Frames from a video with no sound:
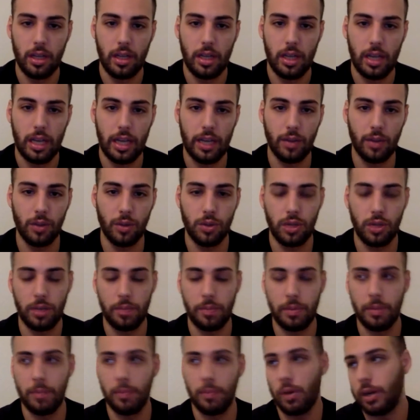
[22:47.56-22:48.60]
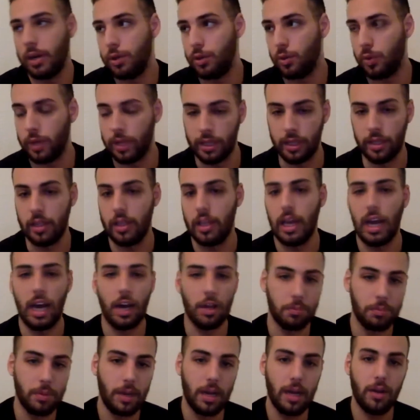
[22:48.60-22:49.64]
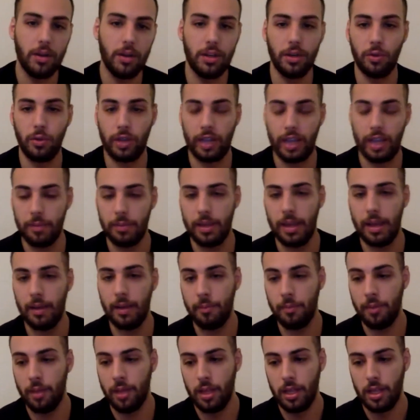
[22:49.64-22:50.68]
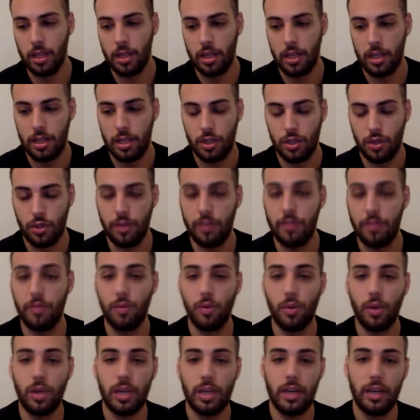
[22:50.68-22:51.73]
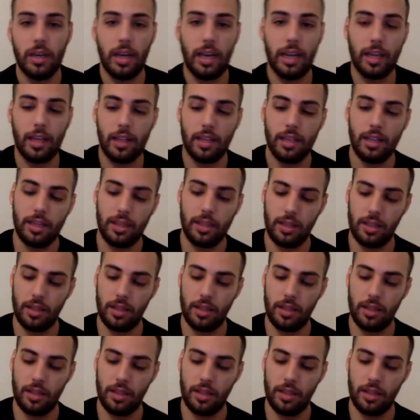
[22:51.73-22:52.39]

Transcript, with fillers: and usually people are doing outbound and doing abm so if you can like